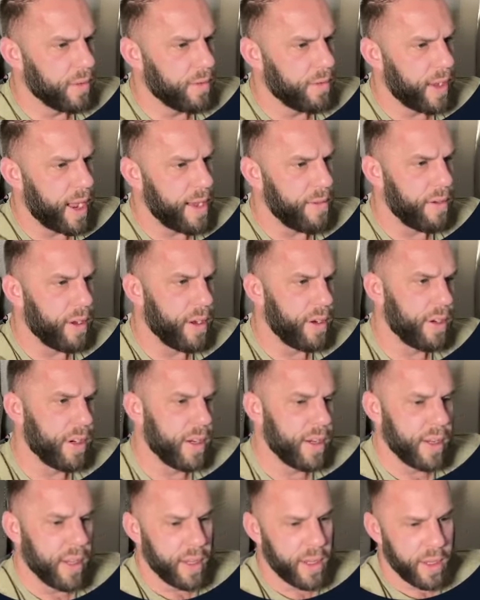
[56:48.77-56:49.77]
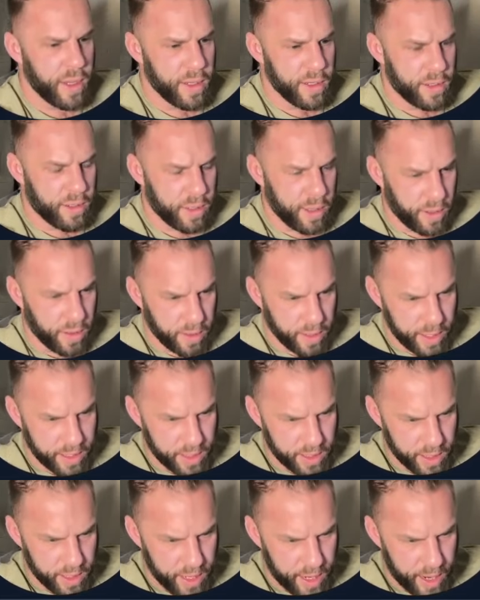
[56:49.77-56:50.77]
500. So let's
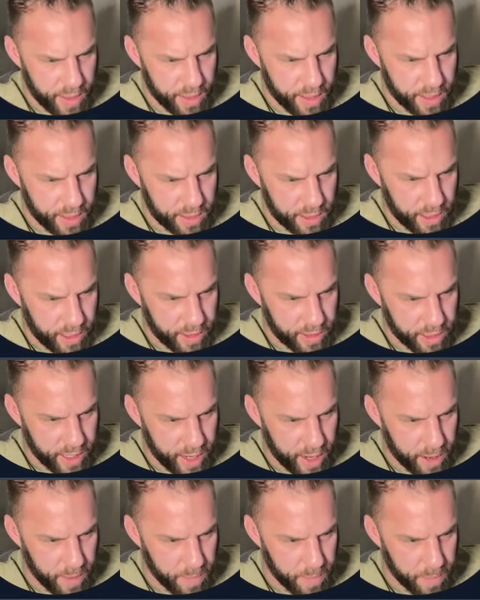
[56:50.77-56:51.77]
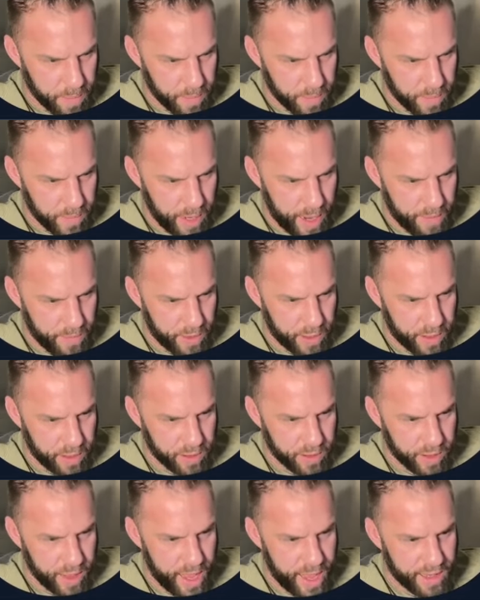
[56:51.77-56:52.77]
see how this looks there. Have a
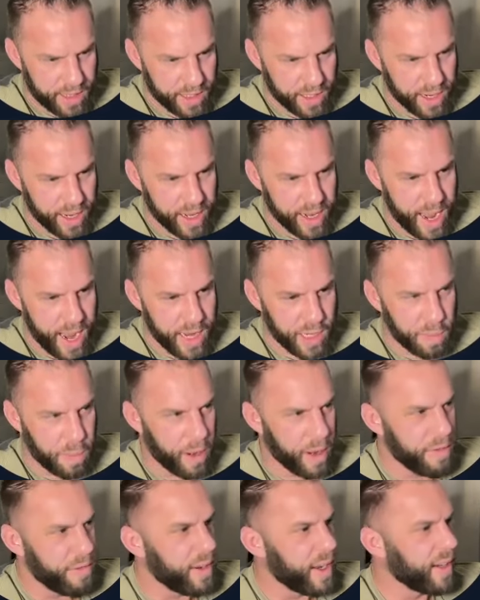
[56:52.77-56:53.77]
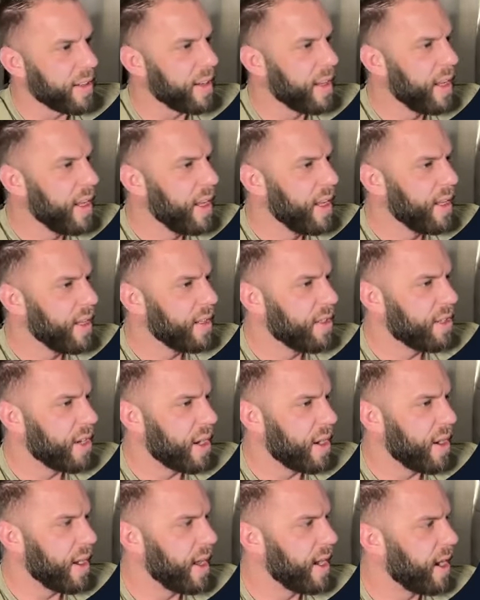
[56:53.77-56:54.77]
little, that's looking nice, perfect.
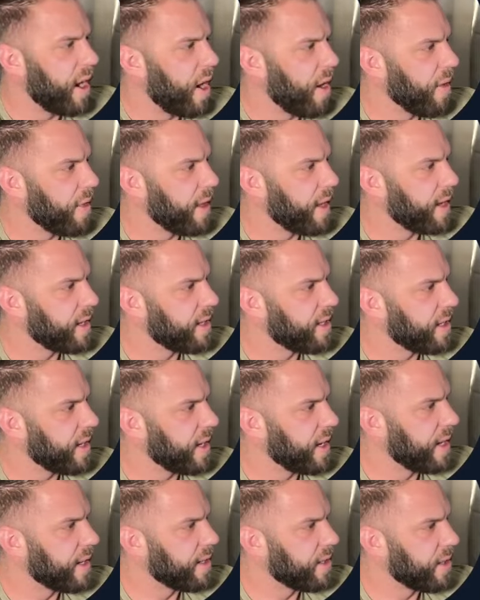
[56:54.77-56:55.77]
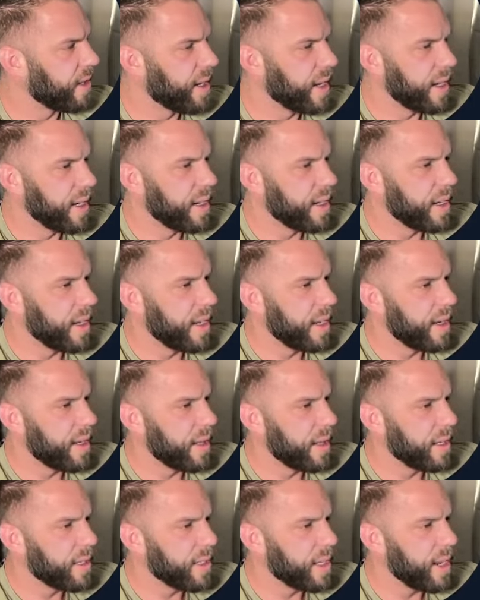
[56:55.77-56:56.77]
So, and all this is looking good.
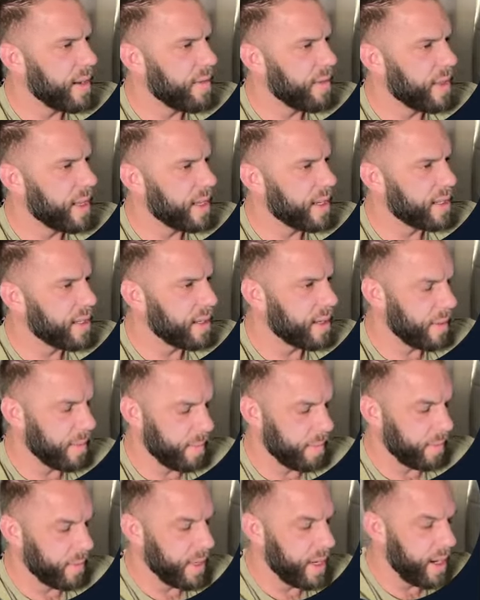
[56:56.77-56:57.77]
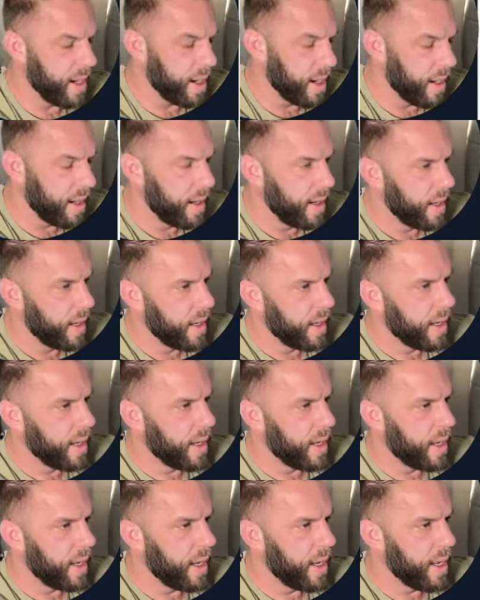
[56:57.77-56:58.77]
Let's give this here
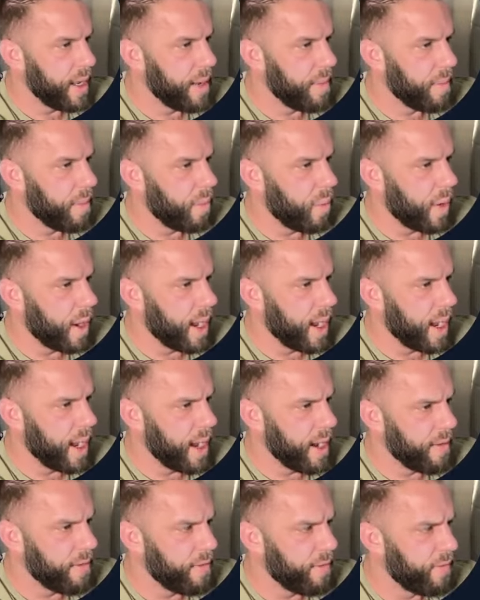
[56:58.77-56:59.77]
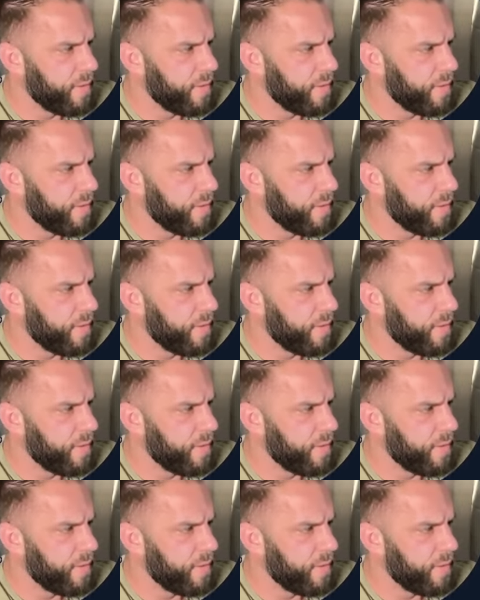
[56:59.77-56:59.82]
my